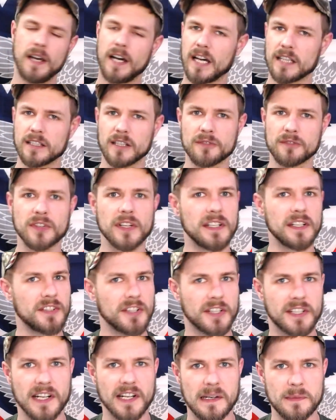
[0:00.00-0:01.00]
I'd love to hear
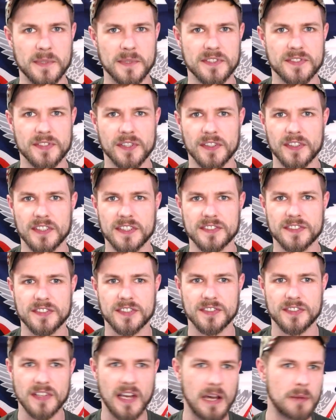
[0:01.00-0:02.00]
your comments on this,
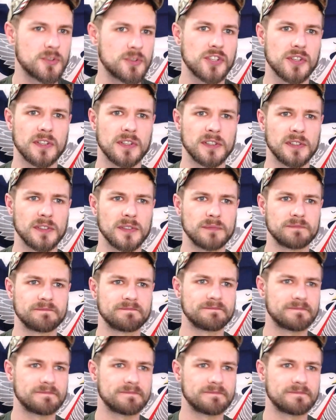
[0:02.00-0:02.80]
because I'm sure